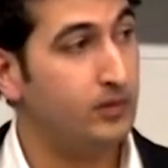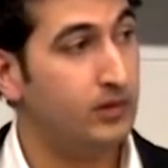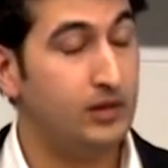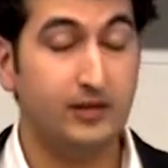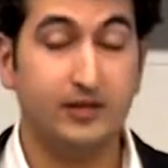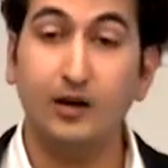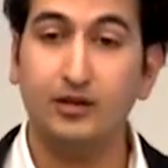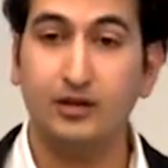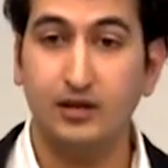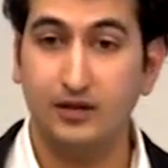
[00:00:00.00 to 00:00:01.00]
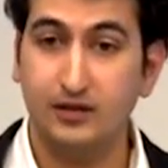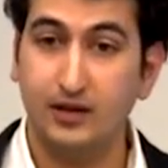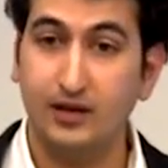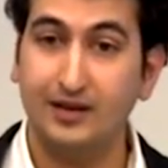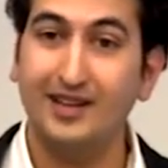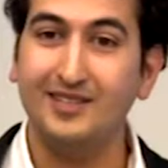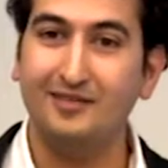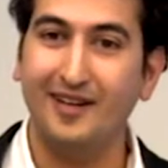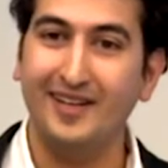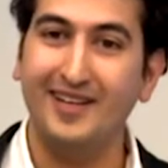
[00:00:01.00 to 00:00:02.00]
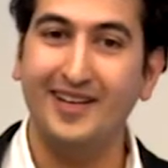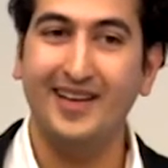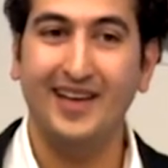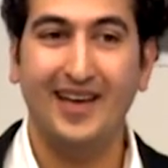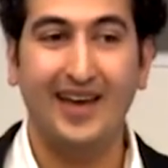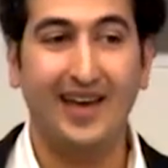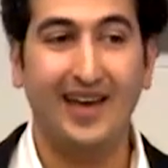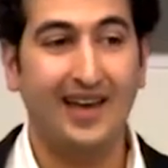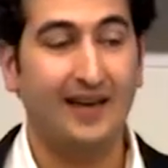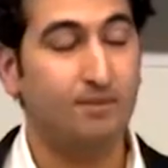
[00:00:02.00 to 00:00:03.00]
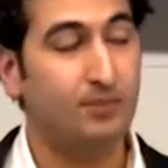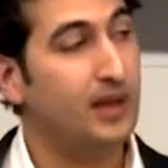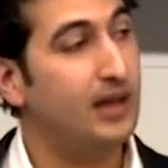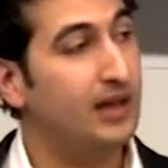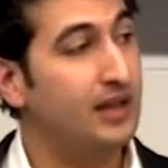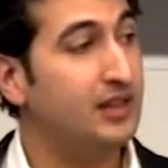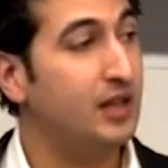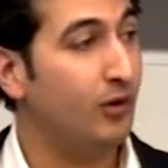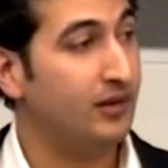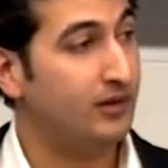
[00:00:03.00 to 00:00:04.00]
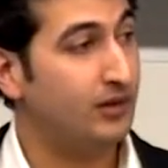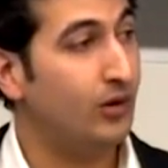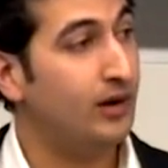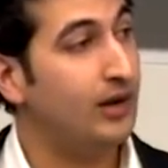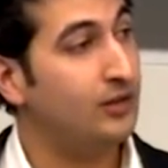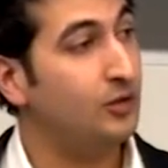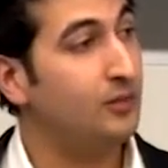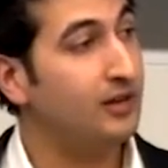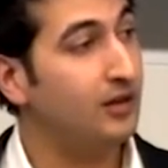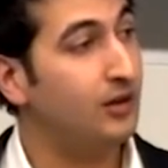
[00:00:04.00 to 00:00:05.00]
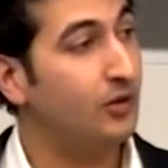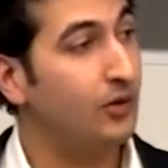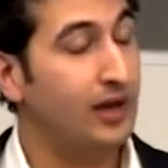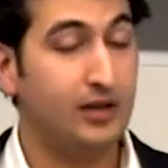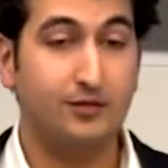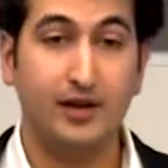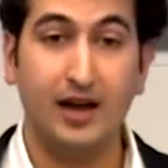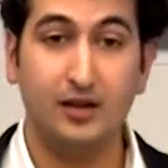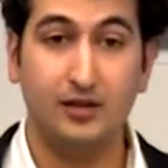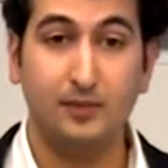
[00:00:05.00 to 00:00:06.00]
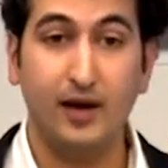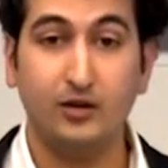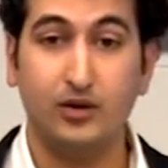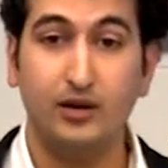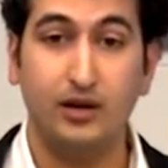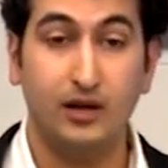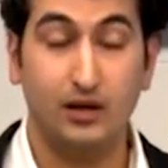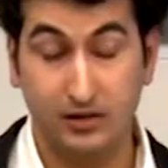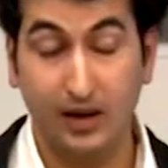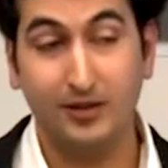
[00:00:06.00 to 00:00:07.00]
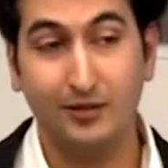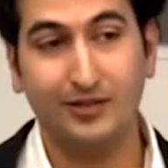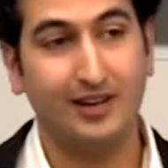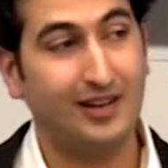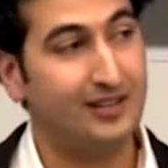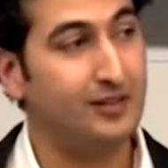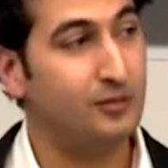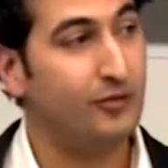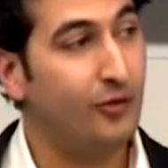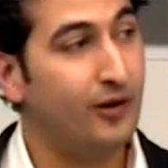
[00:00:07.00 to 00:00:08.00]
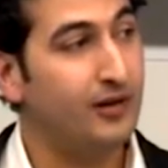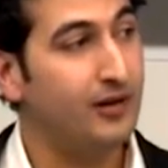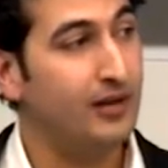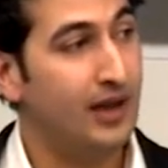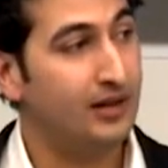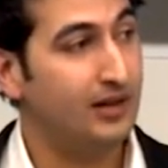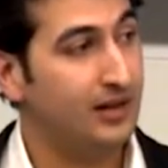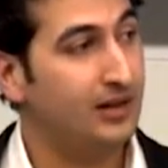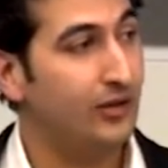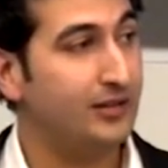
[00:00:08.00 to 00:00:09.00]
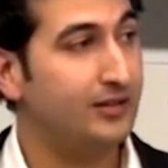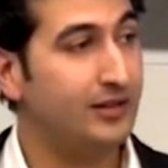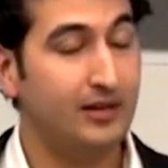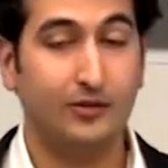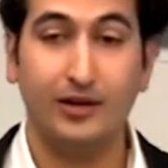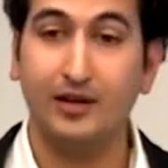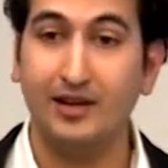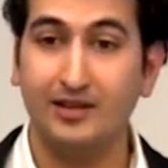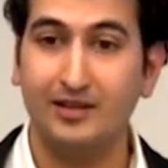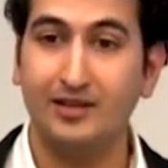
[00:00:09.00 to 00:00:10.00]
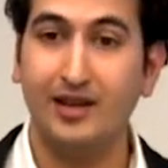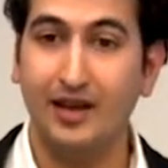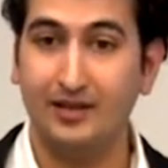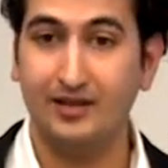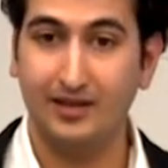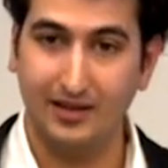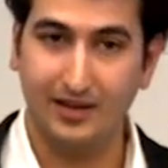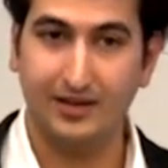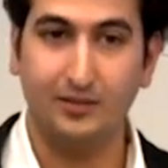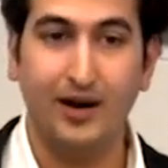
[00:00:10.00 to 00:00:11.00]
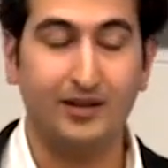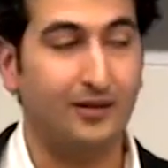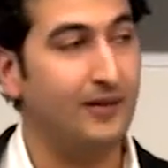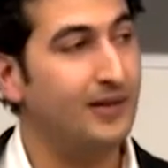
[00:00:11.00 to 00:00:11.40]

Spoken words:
this classifier a data point or a tomato NDVI spectra time series that it hasn't seen before, and it correctly recognizes it as a tomato.